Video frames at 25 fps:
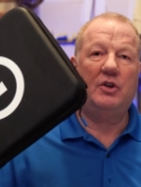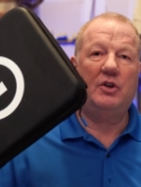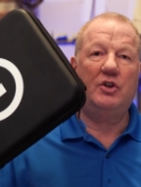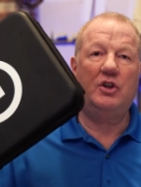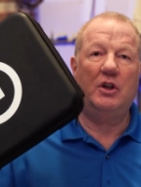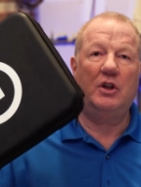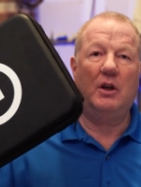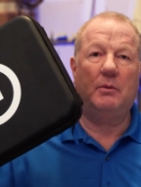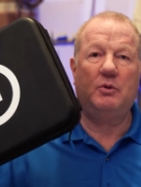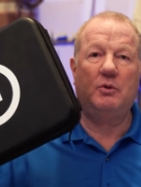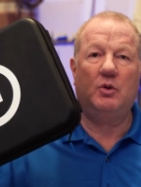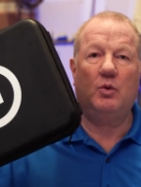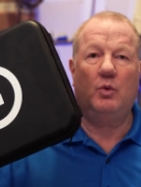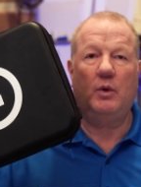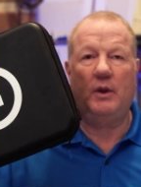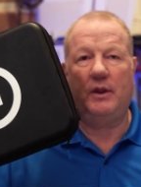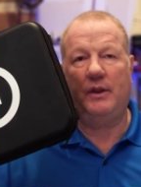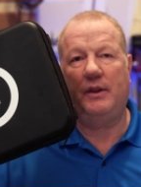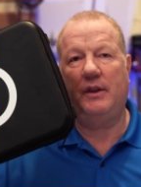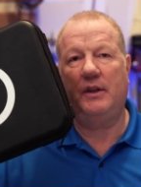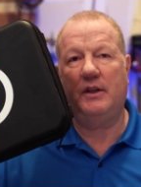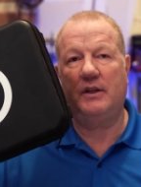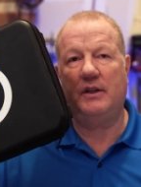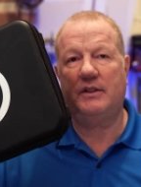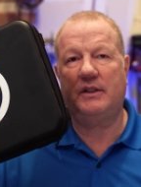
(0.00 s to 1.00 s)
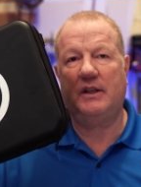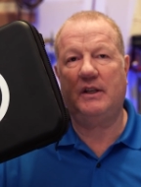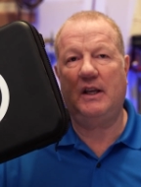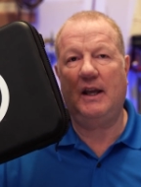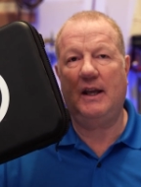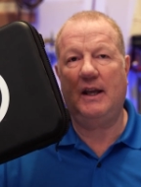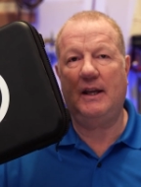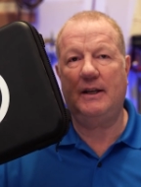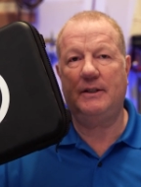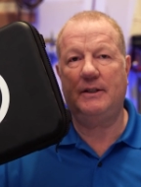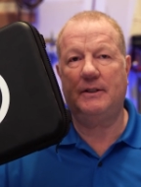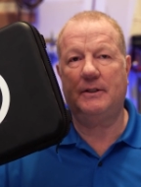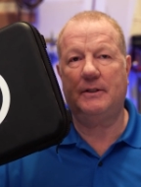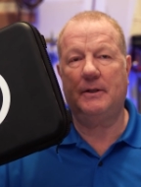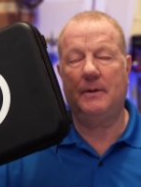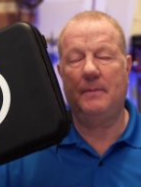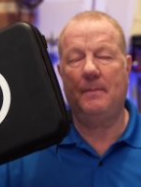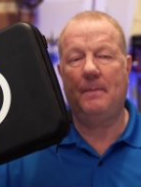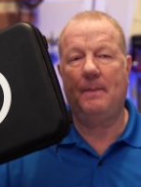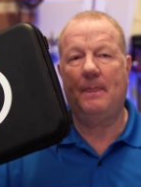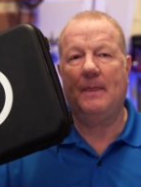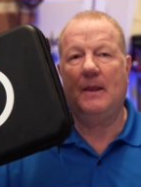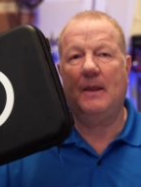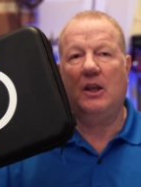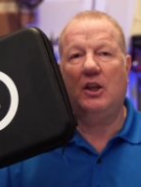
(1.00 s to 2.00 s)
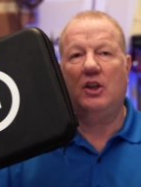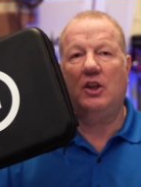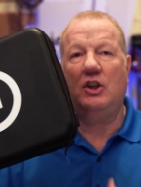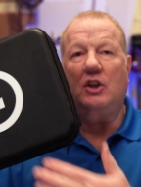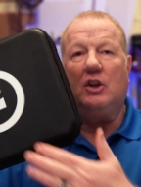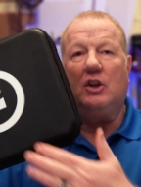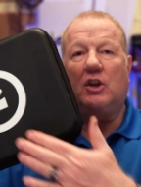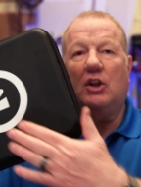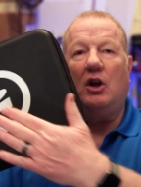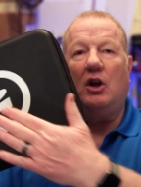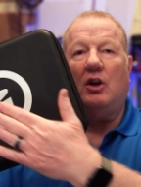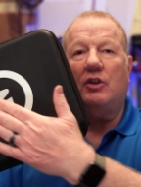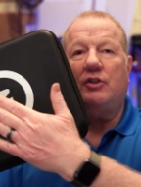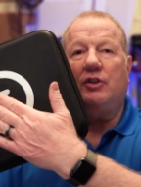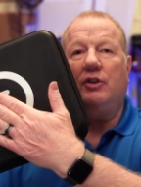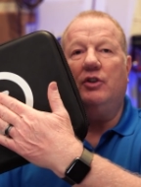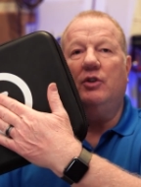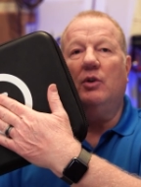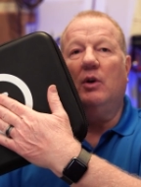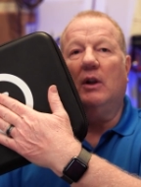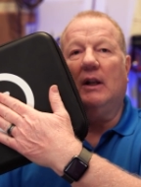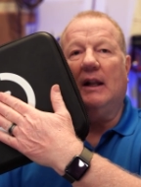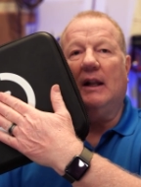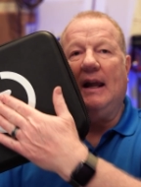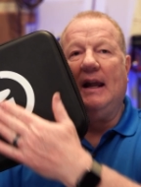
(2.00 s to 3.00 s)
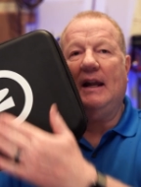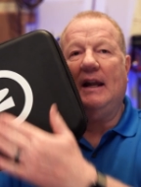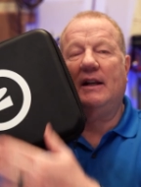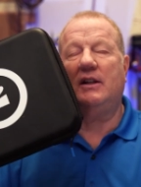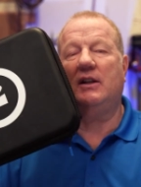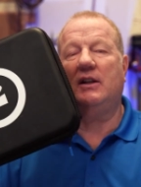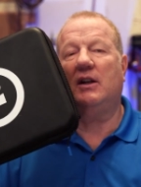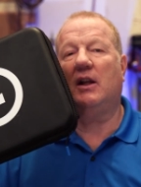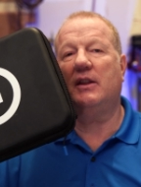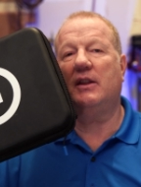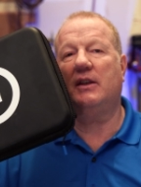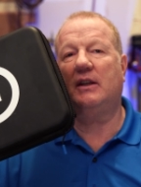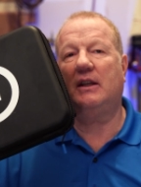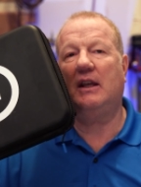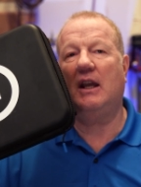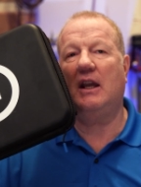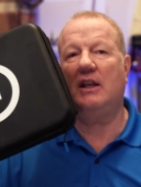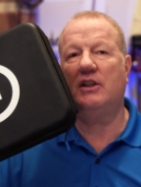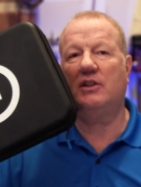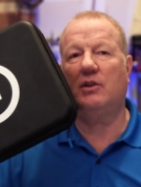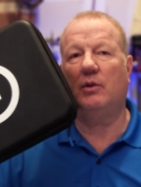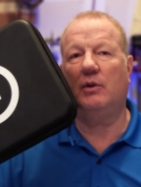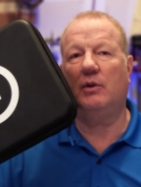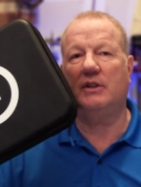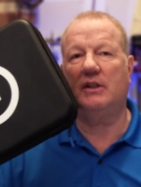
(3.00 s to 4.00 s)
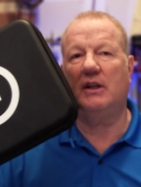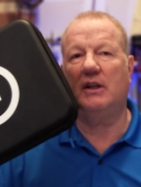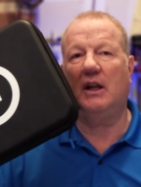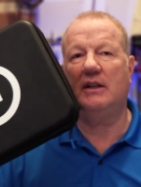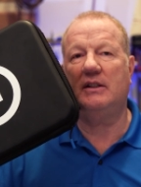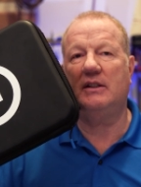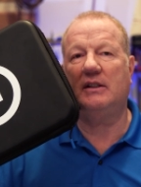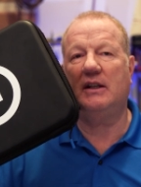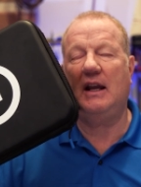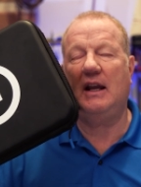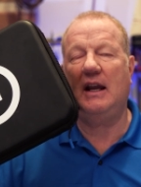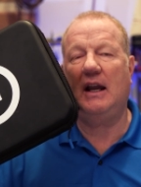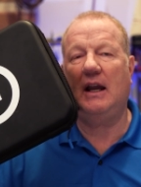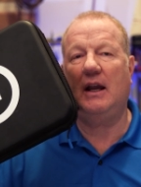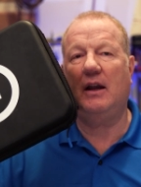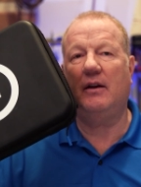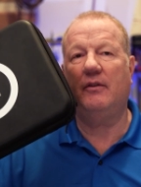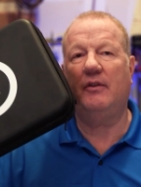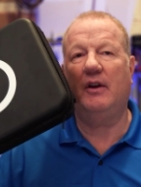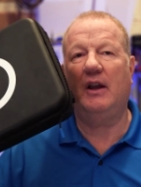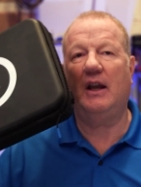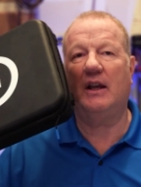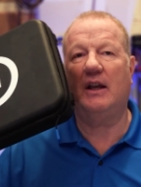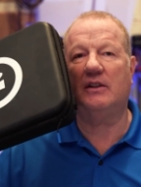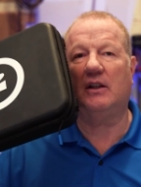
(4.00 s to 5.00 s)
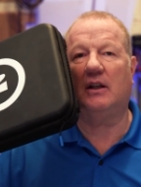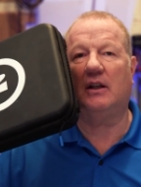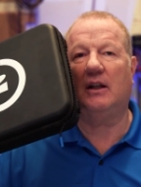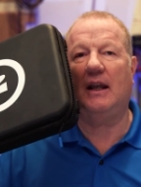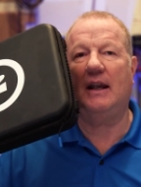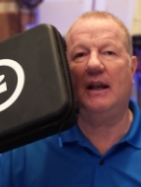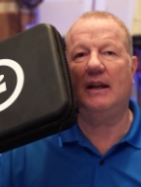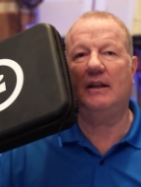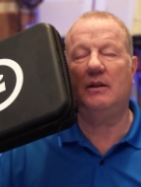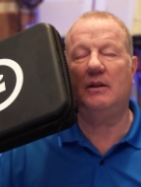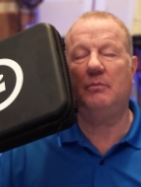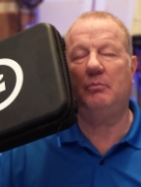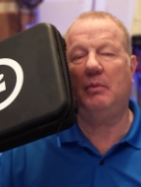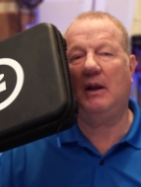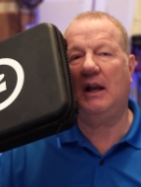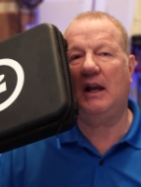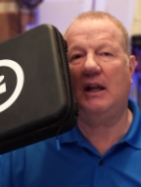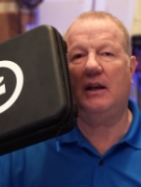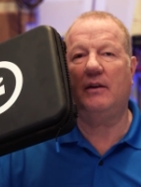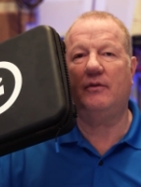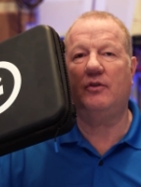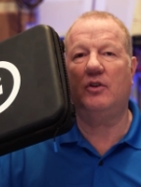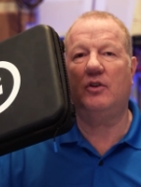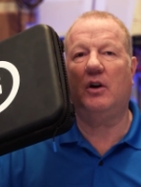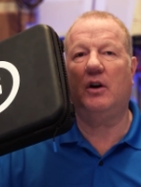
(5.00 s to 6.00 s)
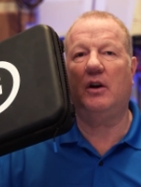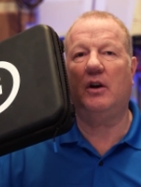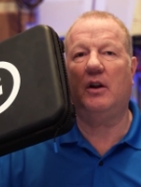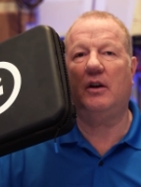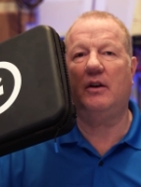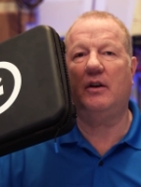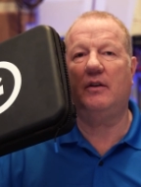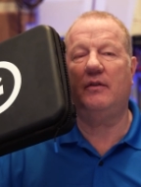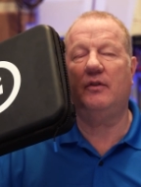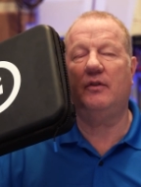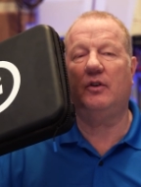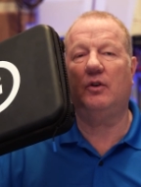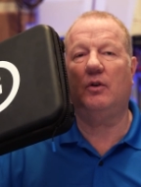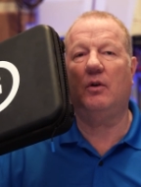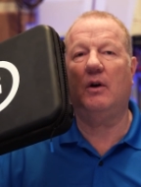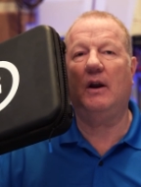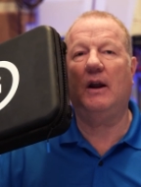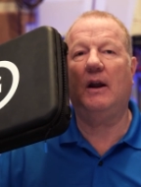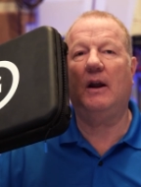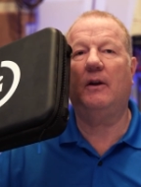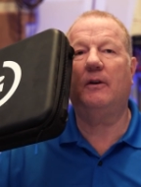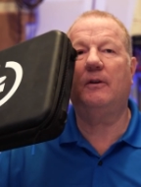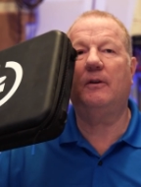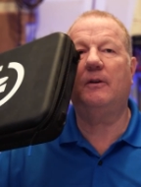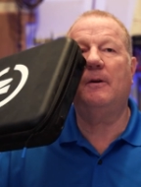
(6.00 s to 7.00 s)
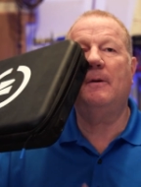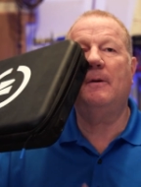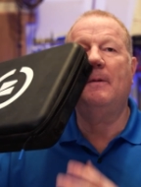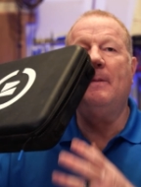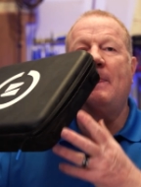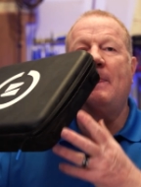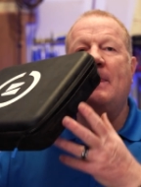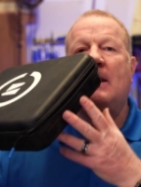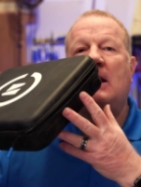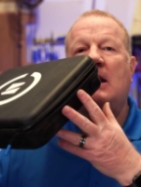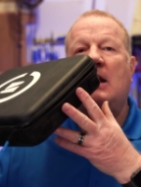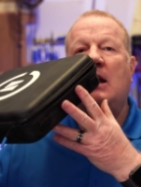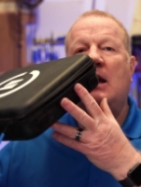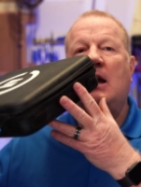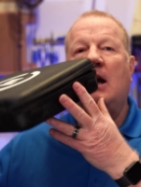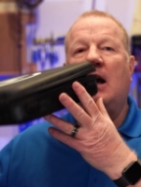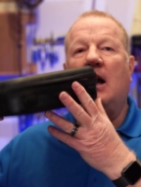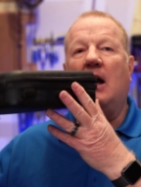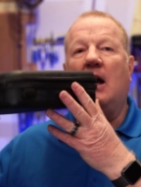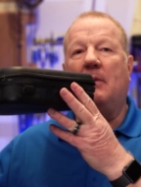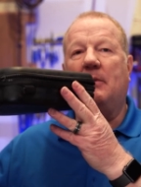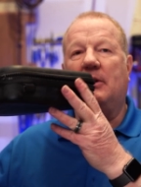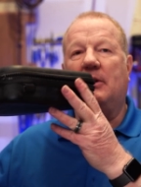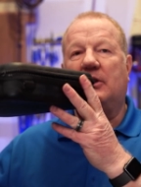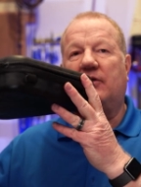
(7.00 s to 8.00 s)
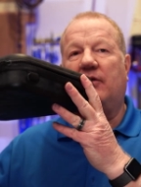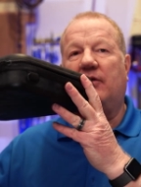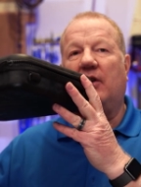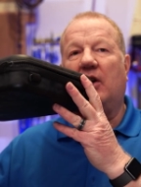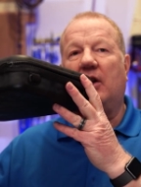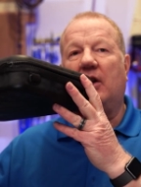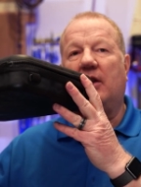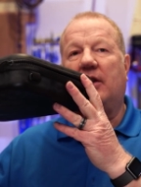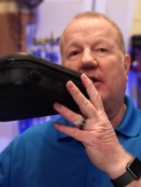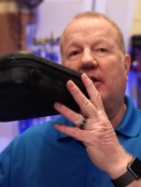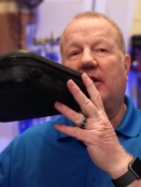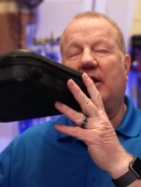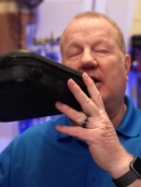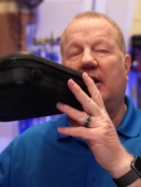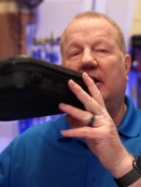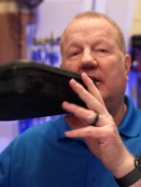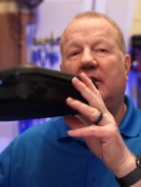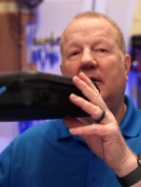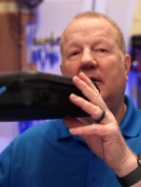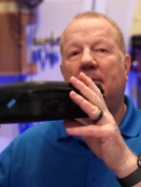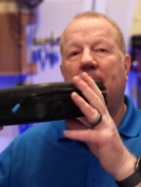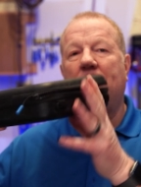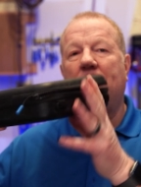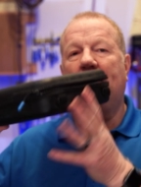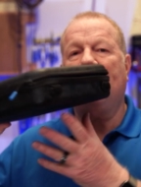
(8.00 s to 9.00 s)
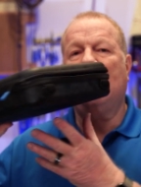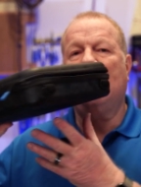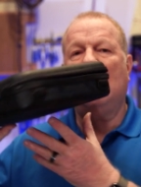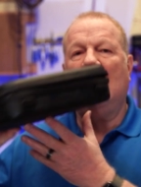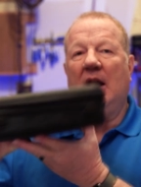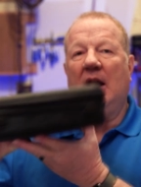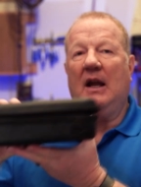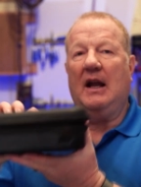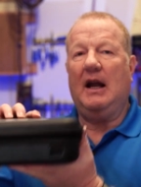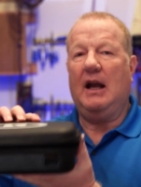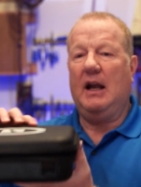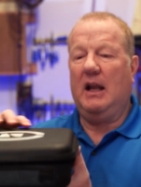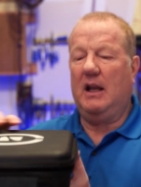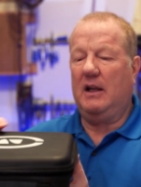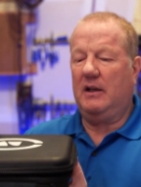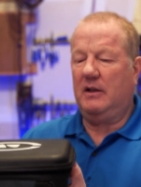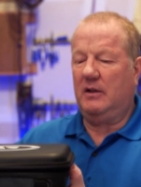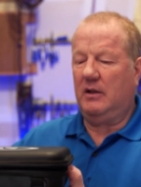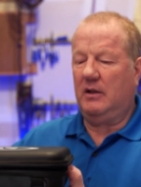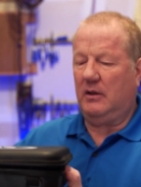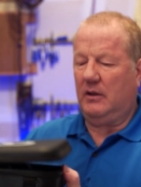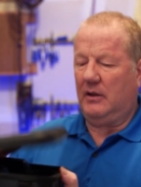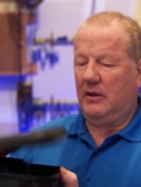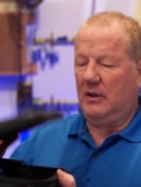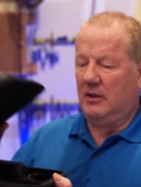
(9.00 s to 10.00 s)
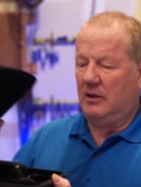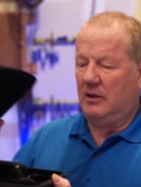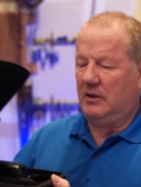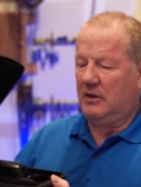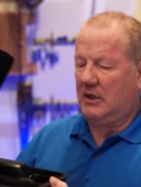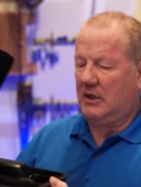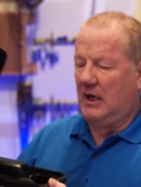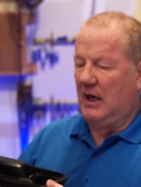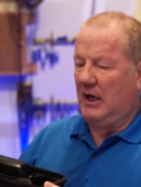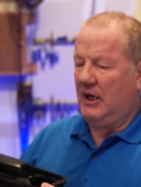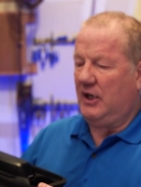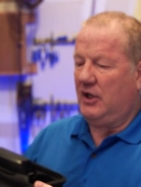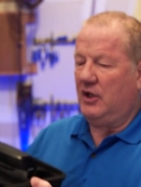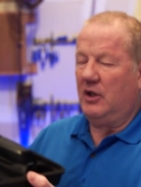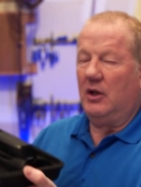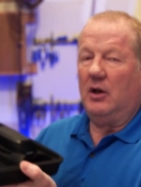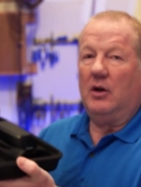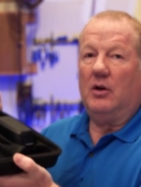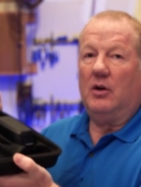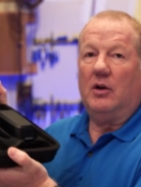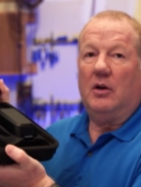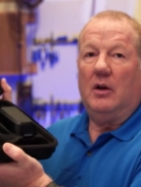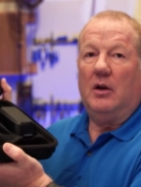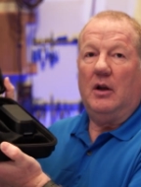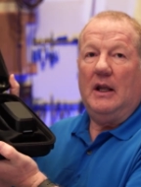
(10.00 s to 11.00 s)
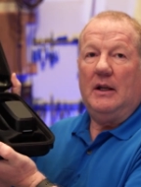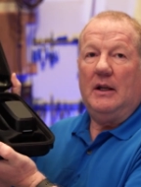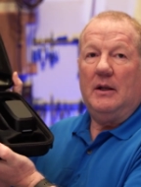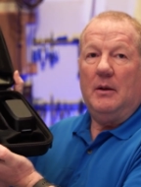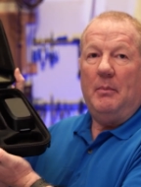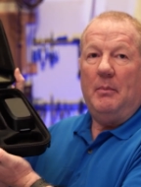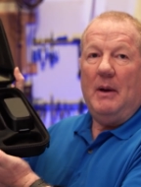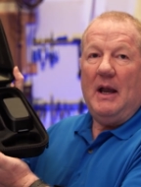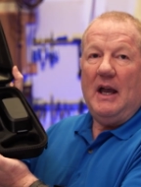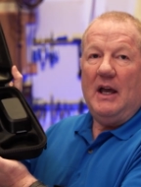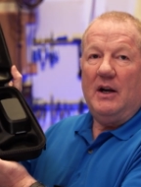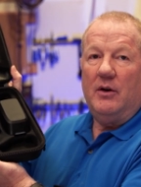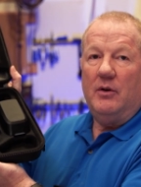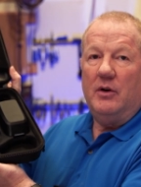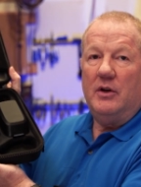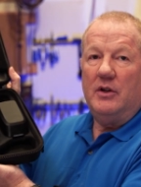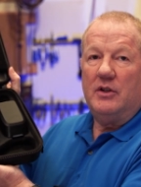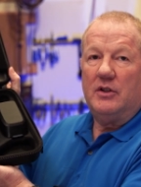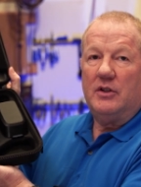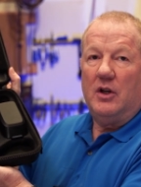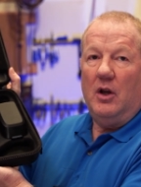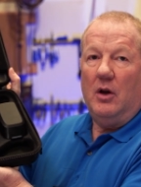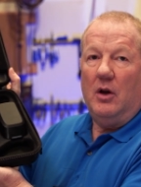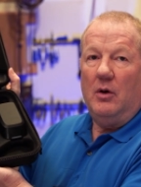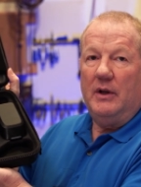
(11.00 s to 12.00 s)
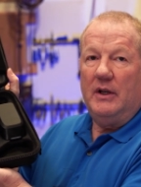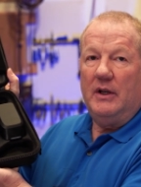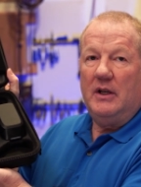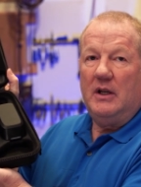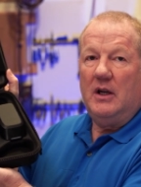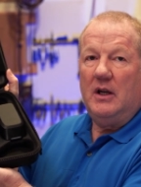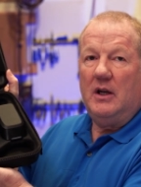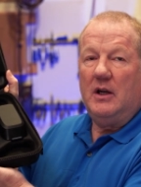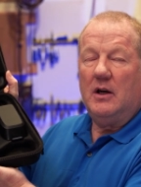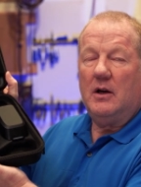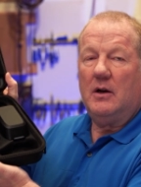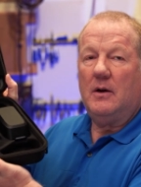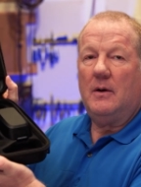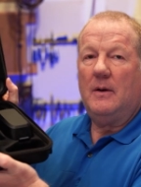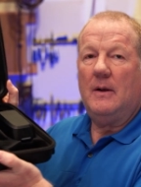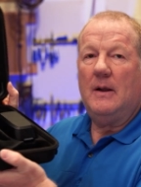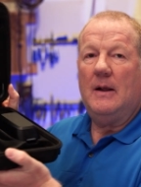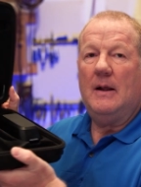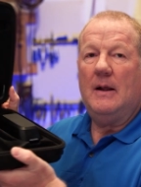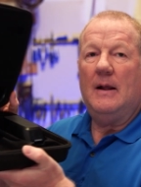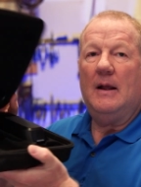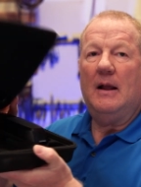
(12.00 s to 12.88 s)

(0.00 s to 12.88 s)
shipped with this case. You can also do a landing on the case, so it's nice to have as a landing pad if you're on uneven ground. It's very thin, and the Skydio and the batteries go in here.